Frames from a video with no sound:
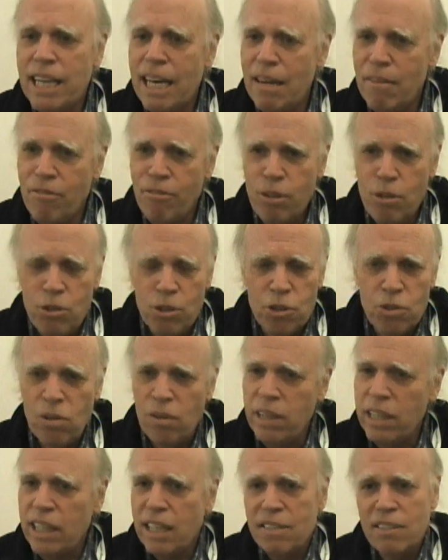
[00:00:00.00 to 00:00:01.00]
That future
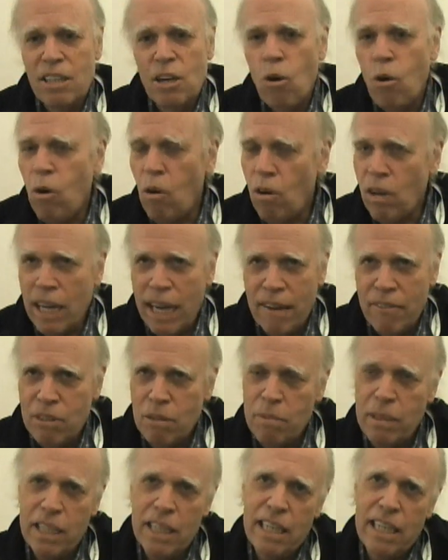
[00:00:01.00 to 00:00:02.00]
learning doesn't all have
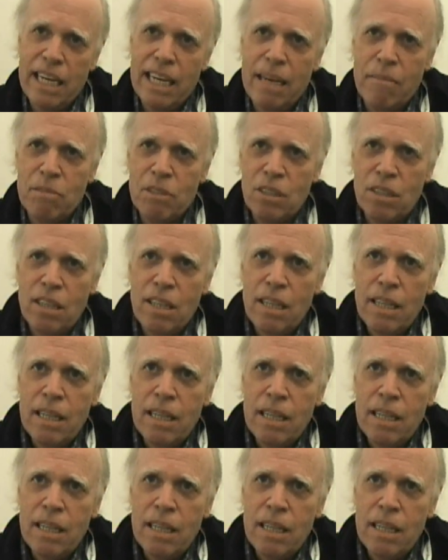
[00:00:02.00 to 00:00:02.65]
to be in games.